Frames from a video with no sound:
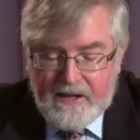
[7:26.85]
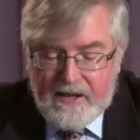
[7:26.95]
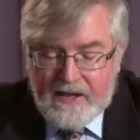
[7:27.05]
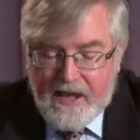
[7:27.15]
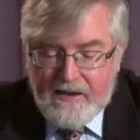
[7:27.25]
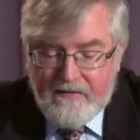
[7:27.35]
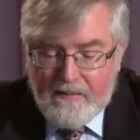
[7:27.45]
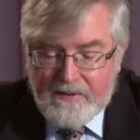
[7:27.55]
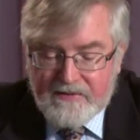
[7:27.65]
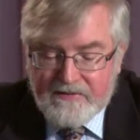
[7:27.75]
He gave
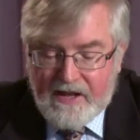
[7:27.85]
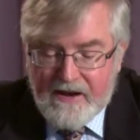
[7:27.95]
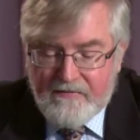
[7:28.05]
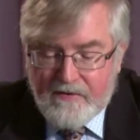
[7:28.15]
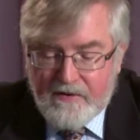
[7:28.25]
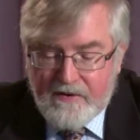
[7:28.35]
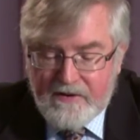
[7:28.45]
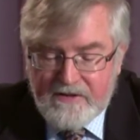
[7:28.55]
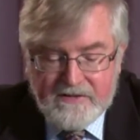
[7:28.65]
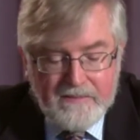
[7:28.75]
up his life for
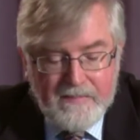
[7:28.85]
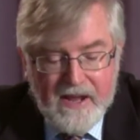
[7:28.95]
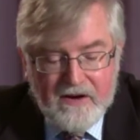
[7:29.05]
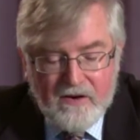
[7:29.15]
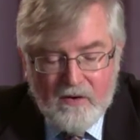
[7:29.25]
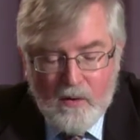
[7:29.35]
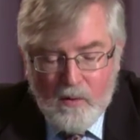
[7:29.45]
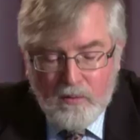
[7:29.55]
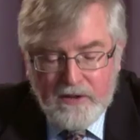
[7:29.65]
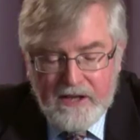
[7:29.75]
her to make her
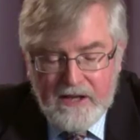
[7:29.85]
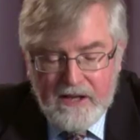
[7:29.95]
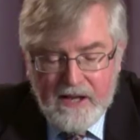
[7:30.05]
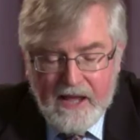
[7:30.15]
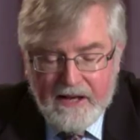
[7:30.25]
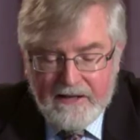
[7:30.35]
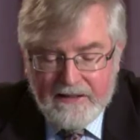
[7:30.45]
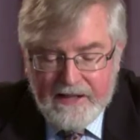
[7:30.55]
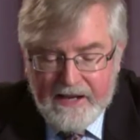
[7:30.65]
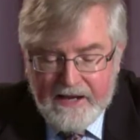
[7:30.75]
holy and
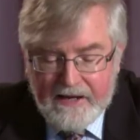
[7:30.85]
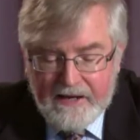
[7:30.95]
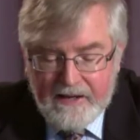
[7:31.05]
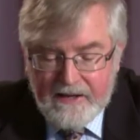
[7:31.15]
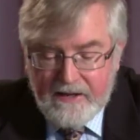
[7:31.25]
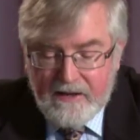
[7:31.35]
clean,